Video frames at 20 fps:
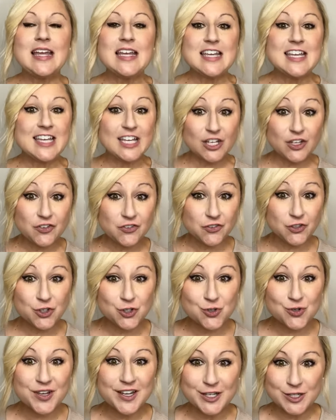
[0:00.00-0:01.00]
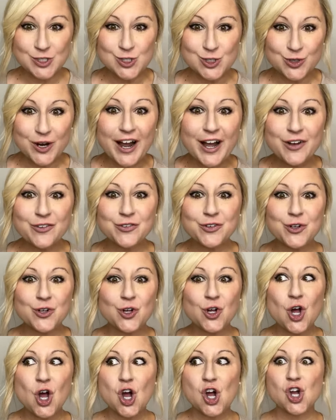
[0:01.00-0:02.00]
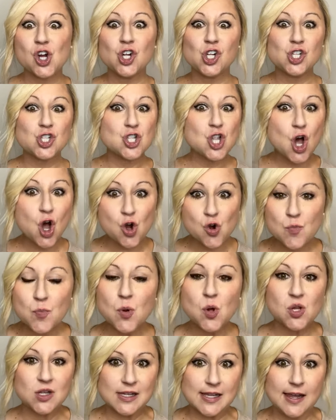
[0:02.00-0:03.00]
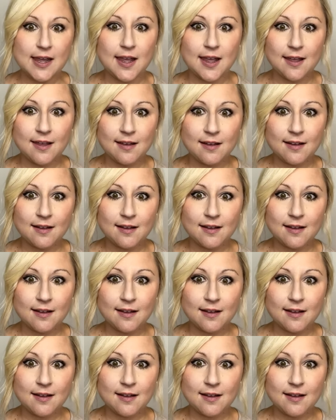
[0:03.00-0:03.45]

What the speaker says: If you can travel globally,